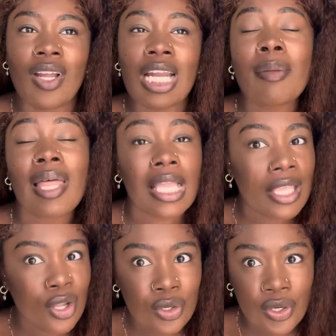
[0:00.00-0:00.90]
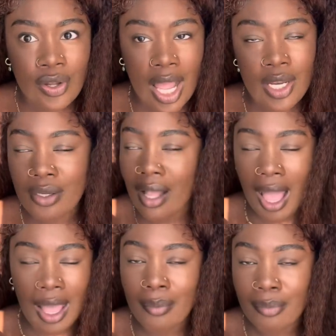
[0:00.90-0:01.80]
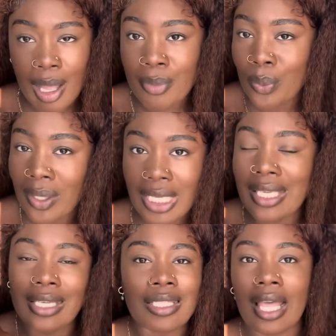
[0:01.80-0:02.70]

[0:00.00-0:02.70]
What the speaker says: And I'm like, yo, girl, I know. I'm the one eating.